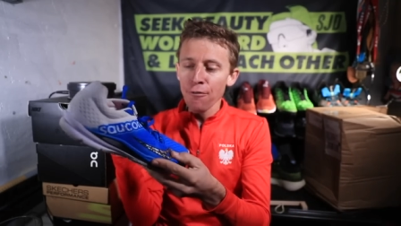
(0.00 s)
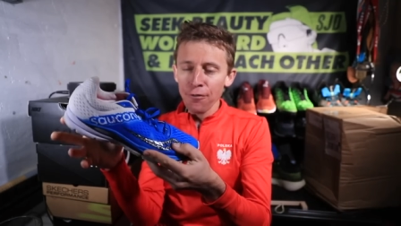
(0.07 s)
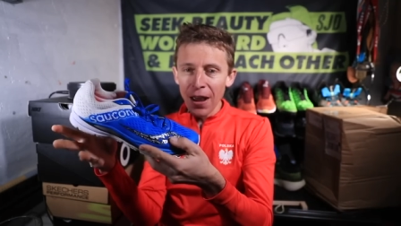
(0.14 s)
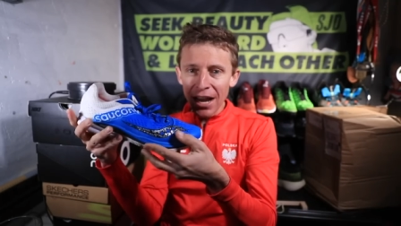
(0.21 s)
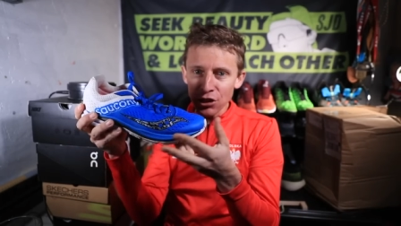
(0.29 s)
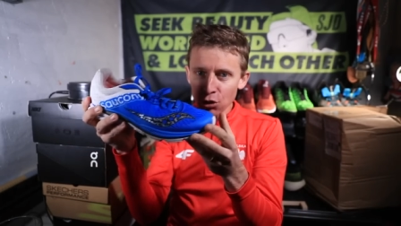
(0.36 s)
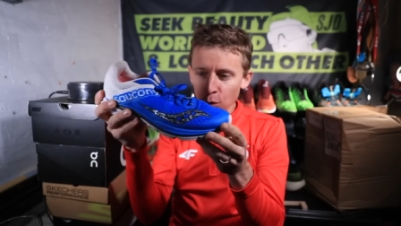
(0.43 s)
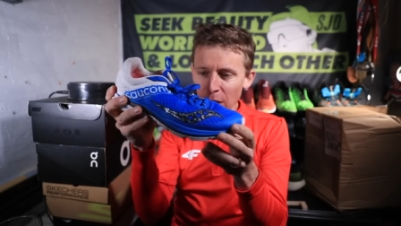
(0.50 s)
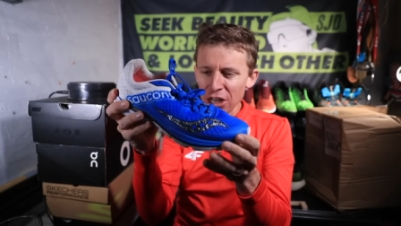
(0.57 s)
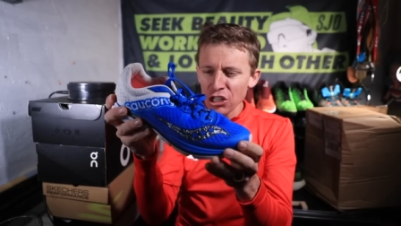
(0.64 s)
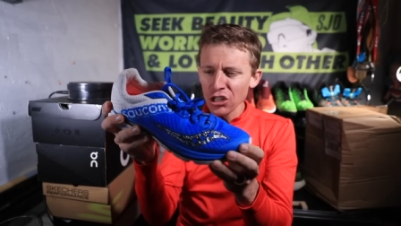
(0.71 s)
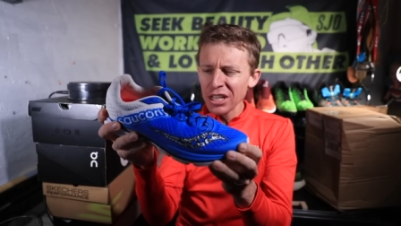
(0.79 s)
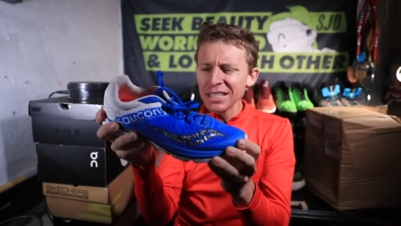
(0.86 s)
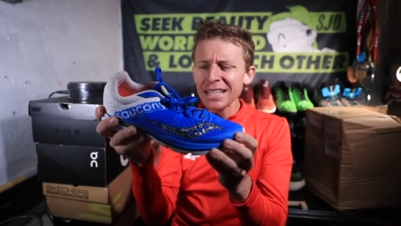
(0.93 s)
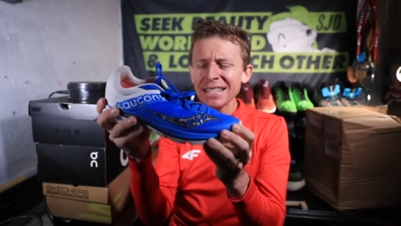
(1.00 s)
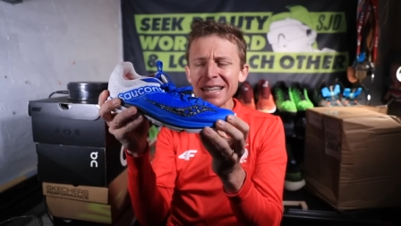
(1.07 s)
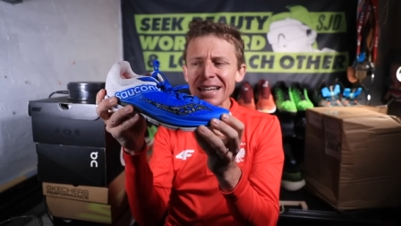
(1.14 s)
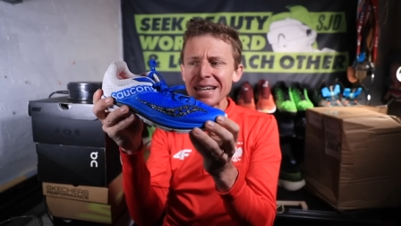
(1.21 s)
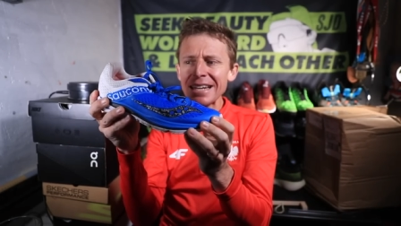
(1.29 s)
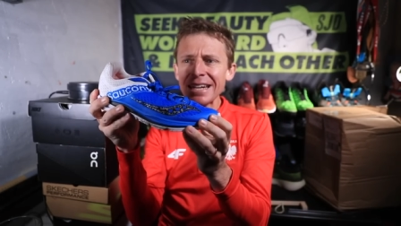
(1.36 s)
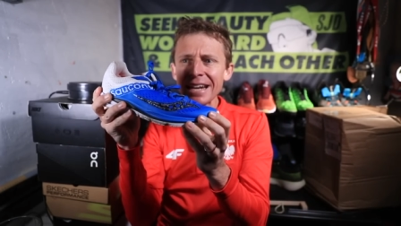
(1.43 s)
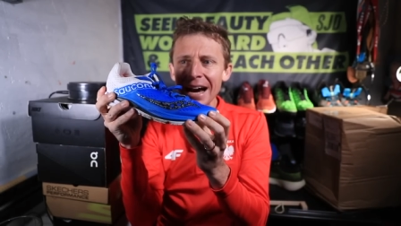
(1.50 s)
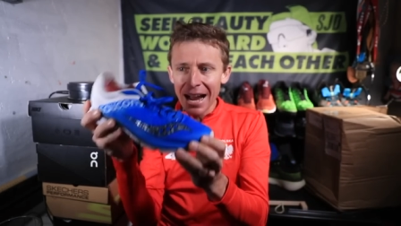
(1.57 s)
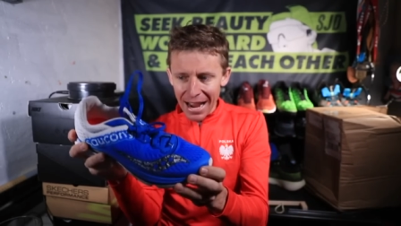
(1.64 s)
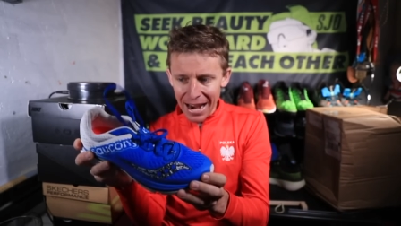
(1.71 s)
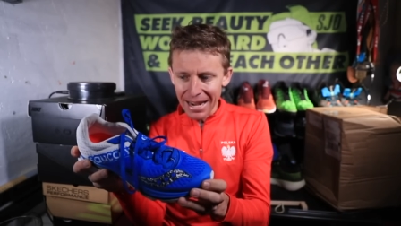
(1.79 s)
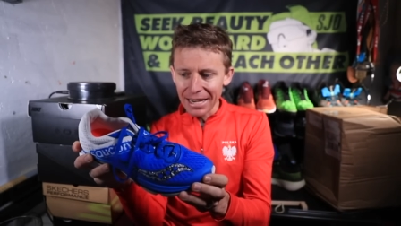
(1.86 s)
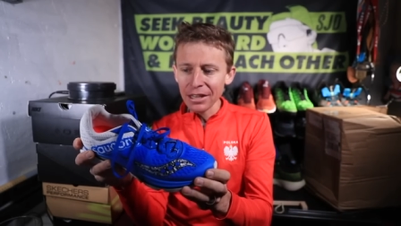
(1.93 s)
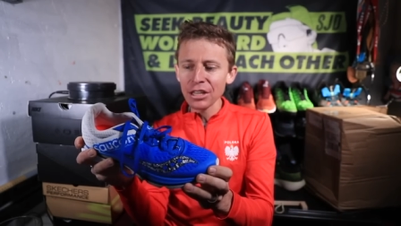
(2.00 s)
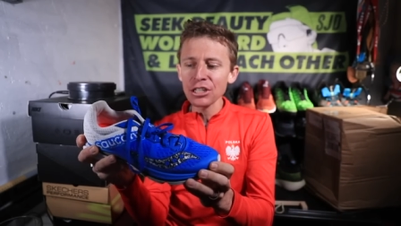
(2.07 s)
Fast Twitch. This is the nine.